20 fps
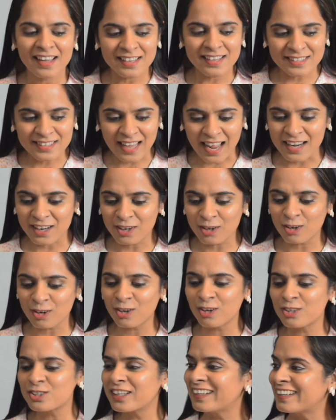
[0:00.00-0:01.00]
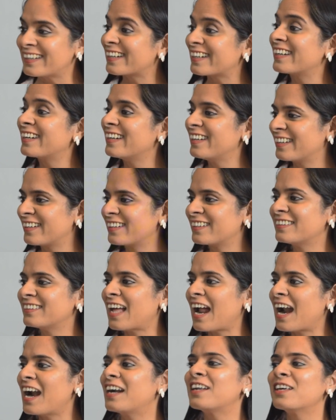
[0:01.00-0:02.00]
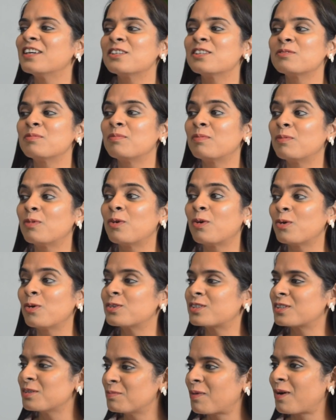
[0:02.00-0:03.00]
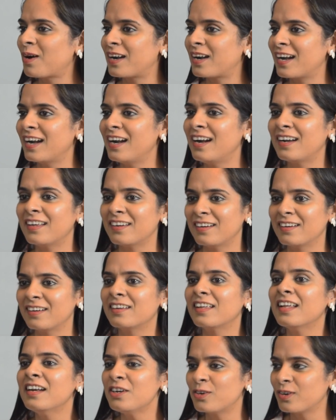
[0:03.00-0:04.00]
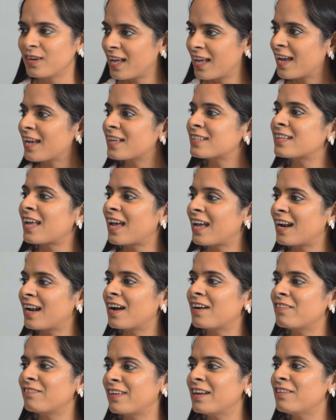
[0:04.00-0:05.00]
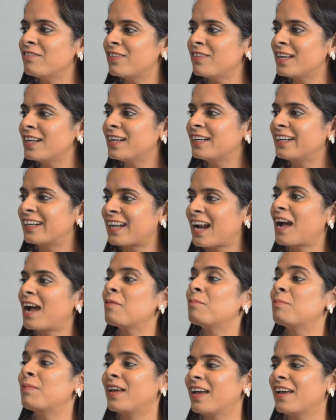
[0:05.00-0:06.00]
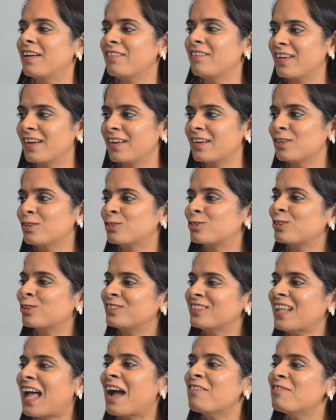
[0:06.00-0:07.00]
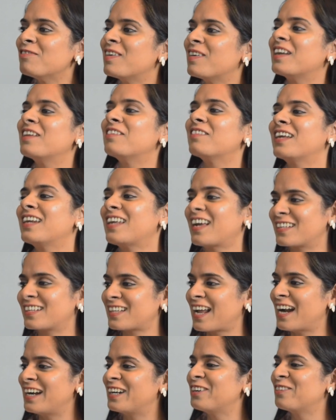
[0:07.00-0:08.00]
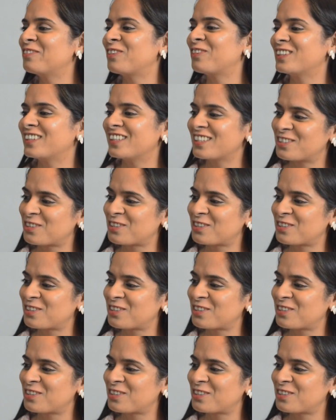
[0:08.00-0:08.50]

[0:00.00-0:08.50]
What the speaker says: psychology trigger, that is most important in today's era when we track behavior. So I'm very, very excited for this